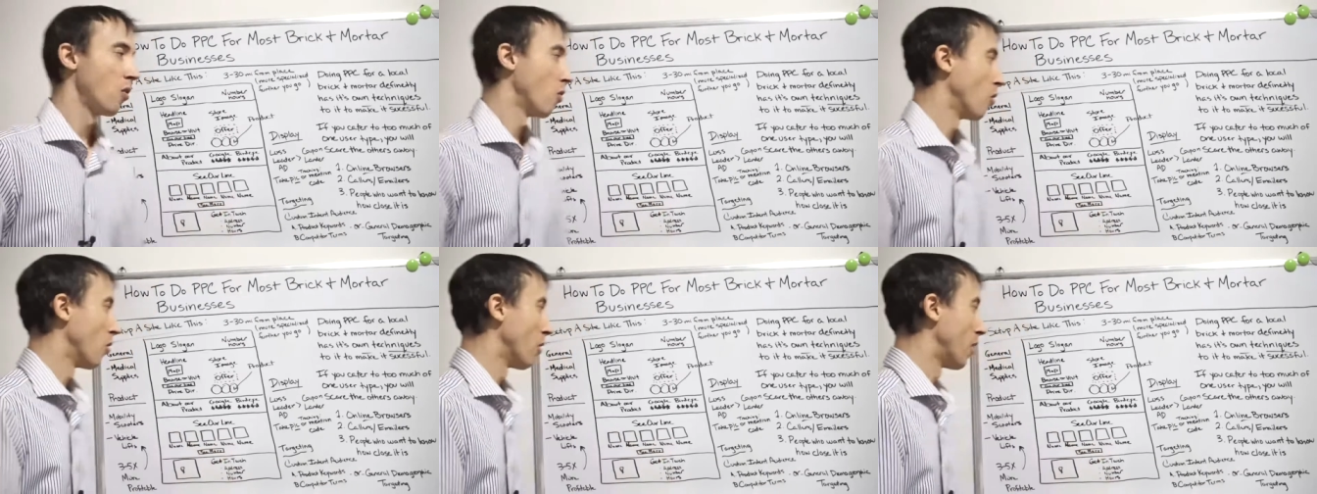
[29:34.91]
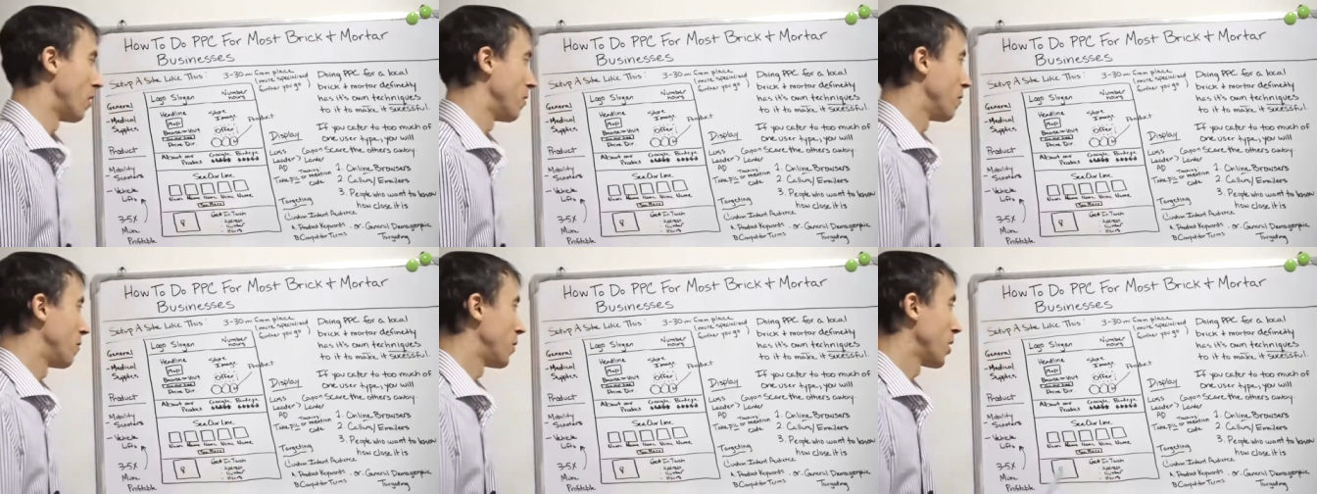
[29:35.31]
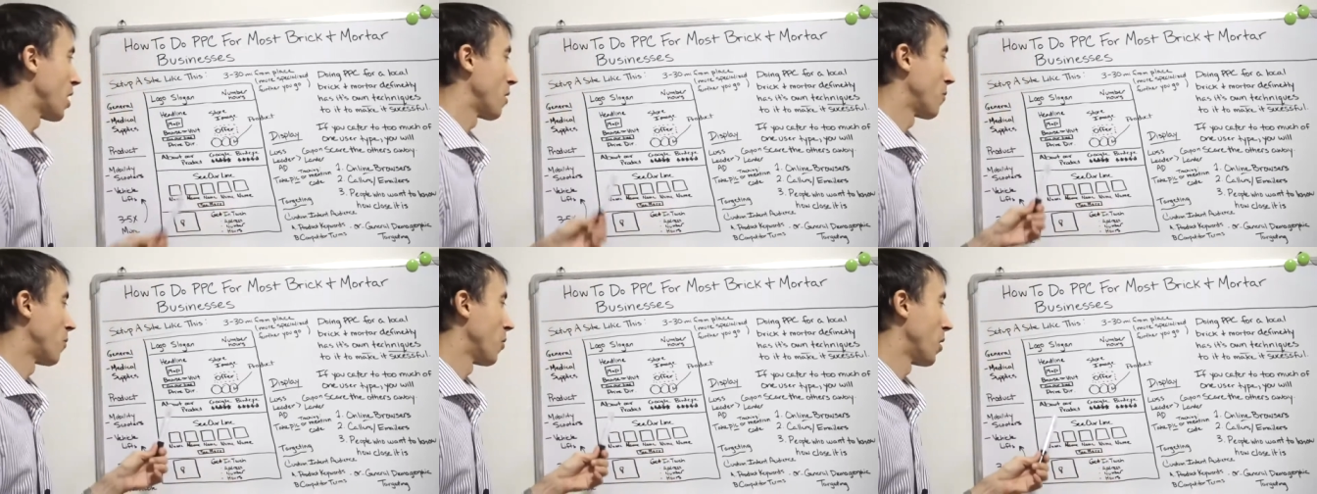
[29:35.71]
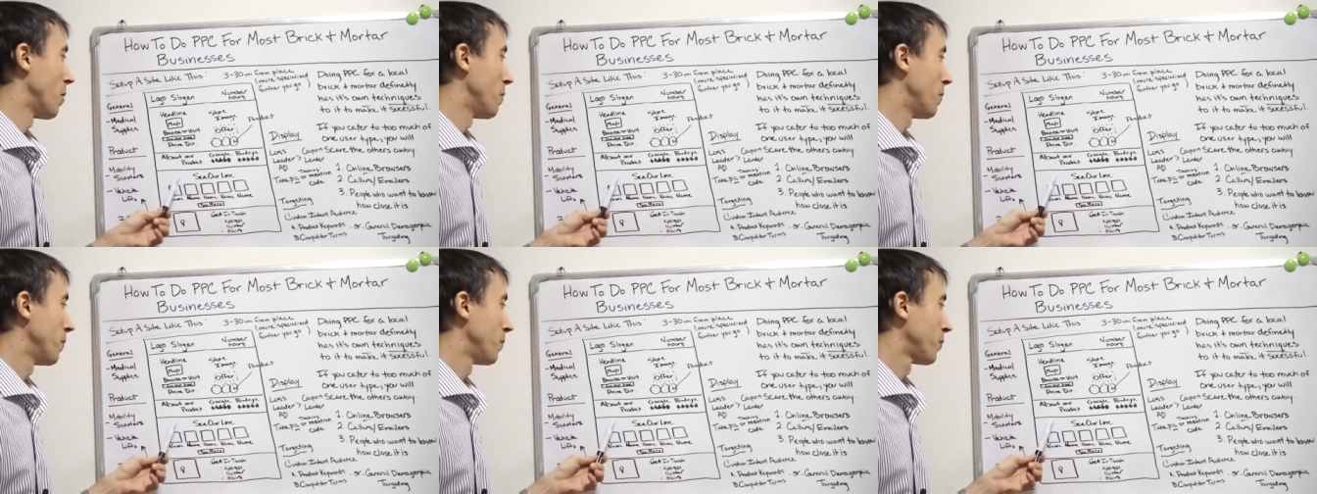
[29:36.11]
or fill out a
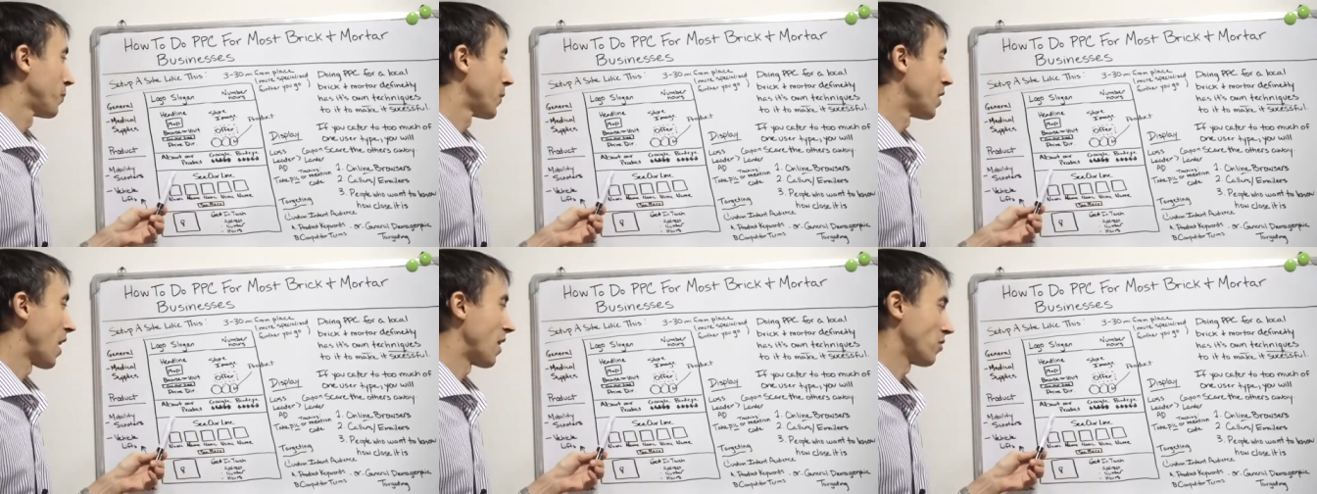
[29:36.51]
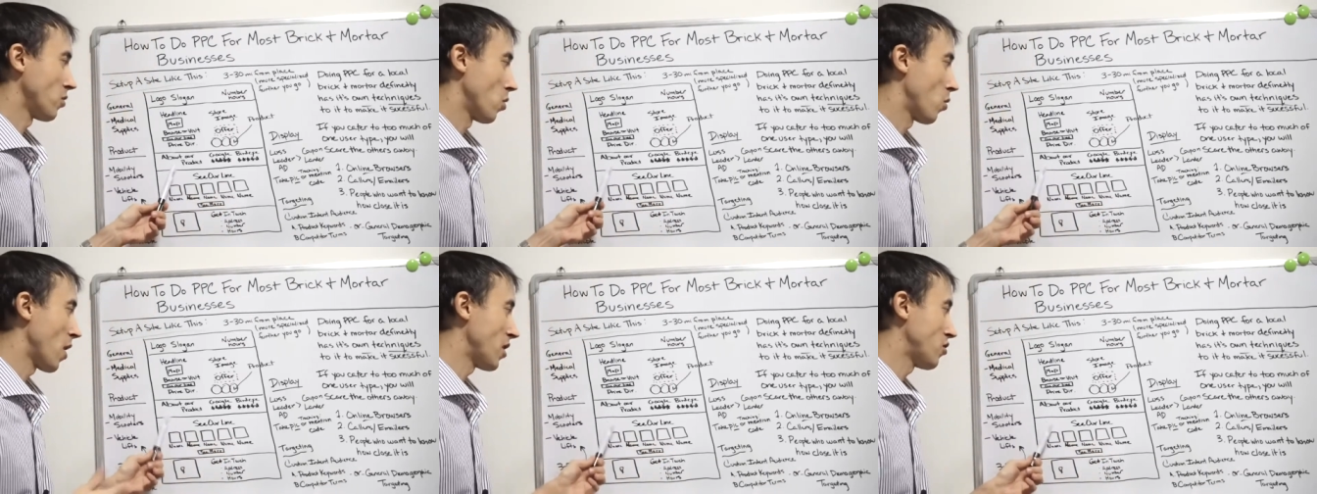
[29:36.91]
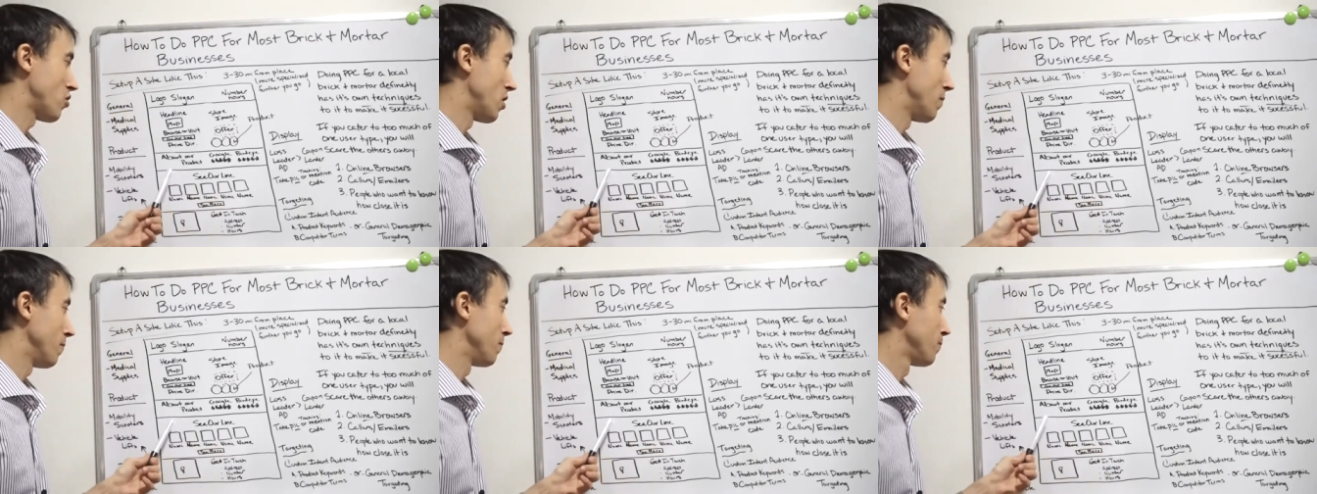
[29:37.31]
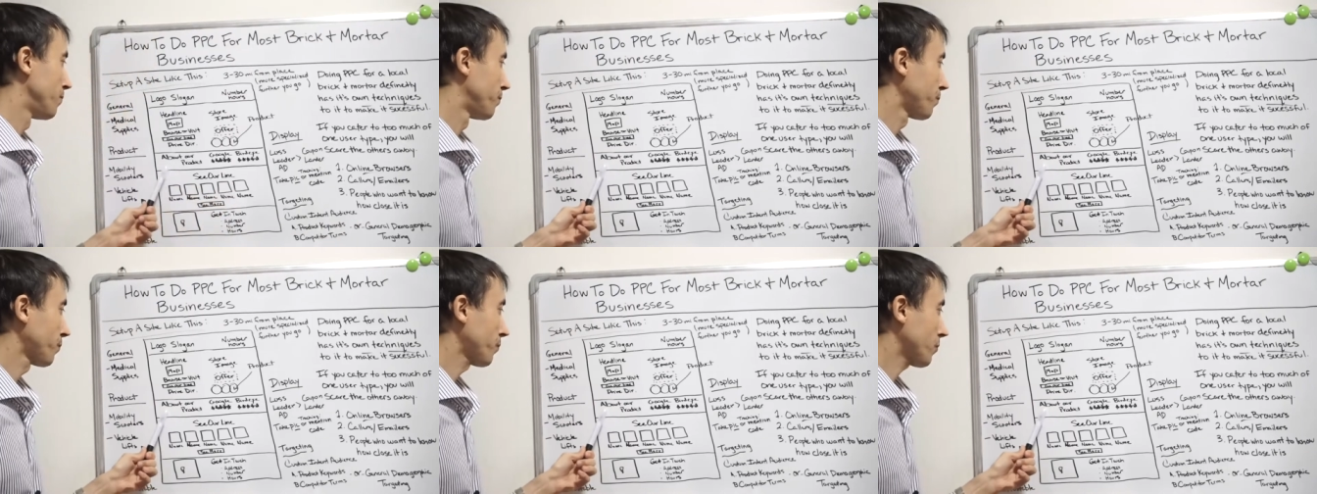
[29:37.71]
form to ask a question.
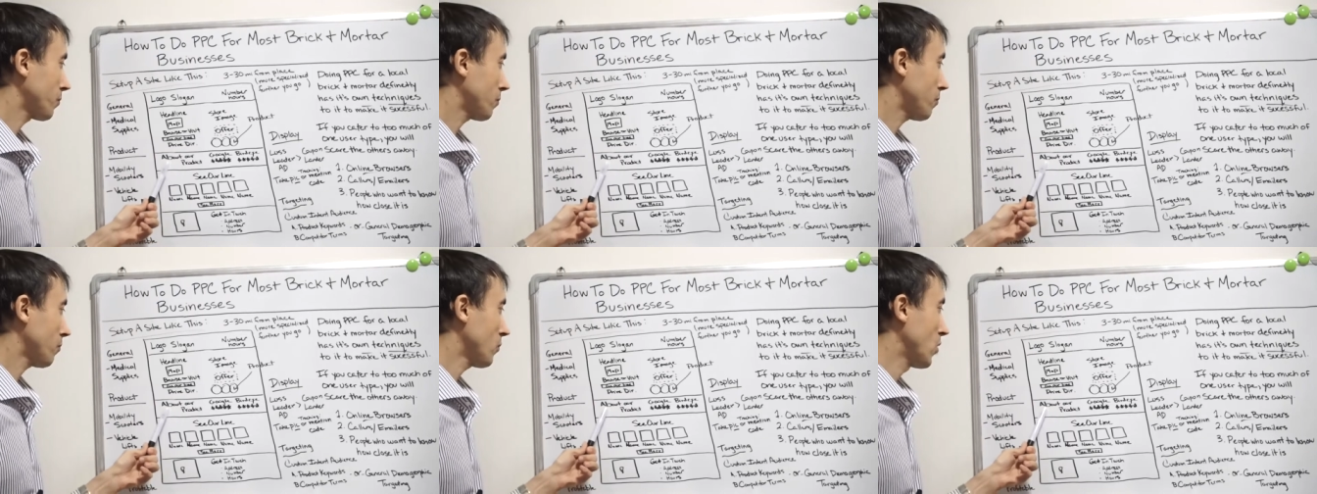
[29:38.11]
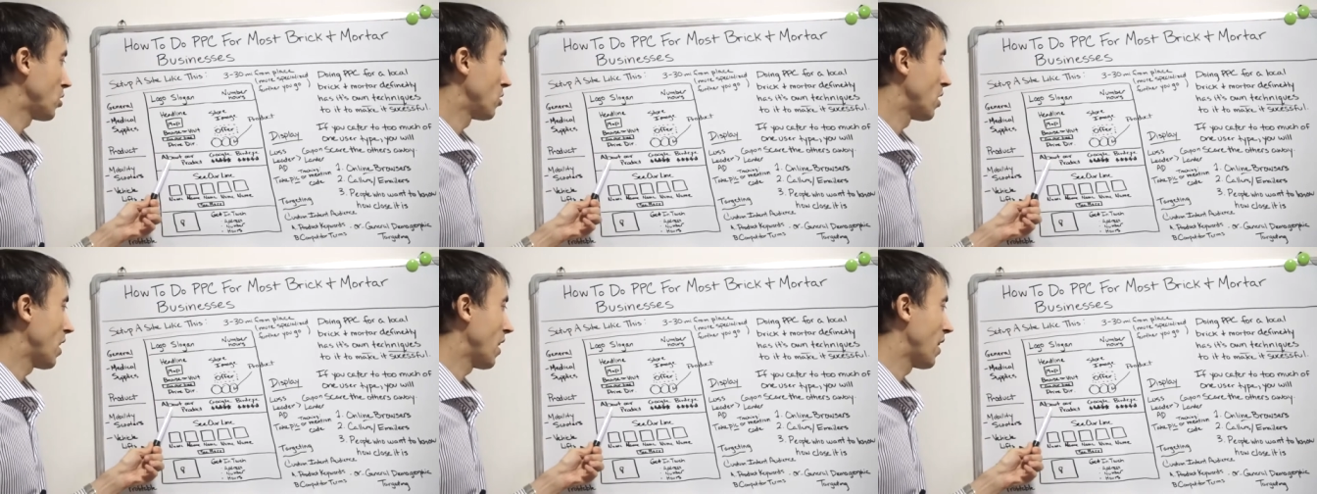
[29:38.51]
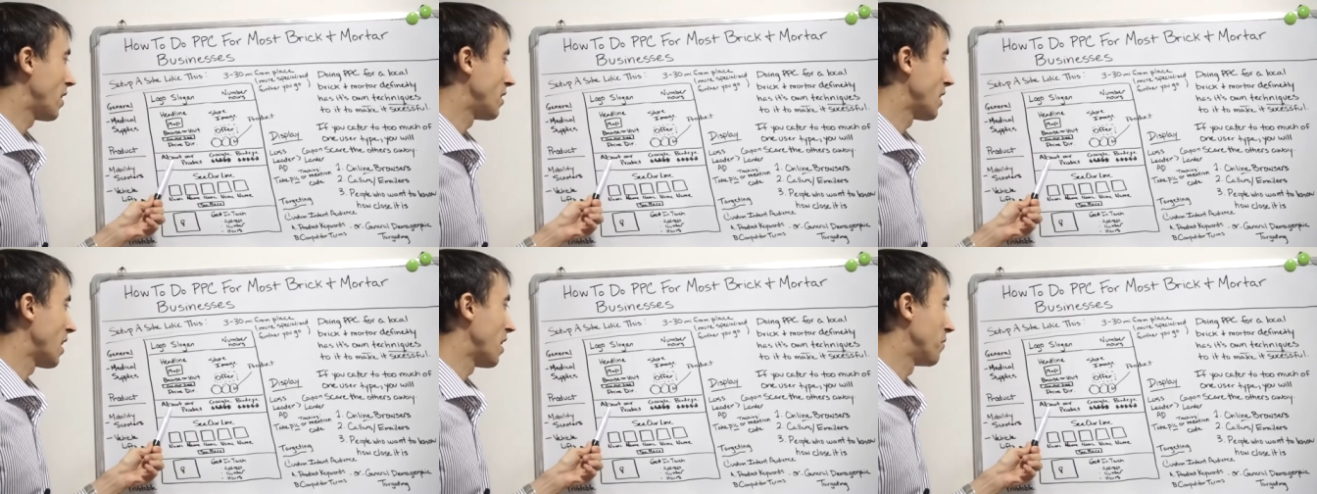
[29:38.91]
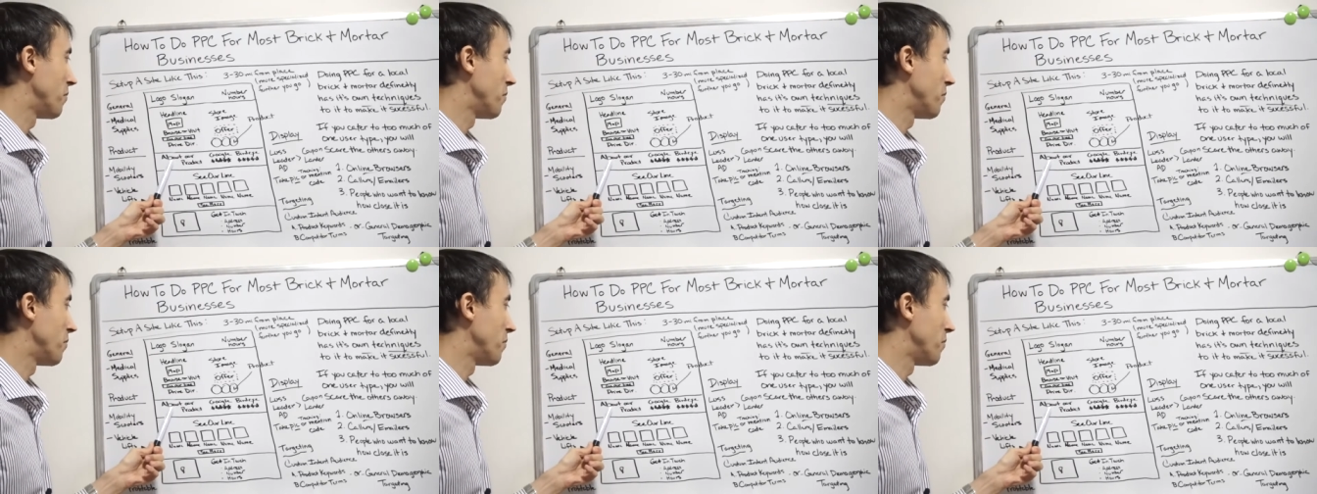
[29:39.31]
And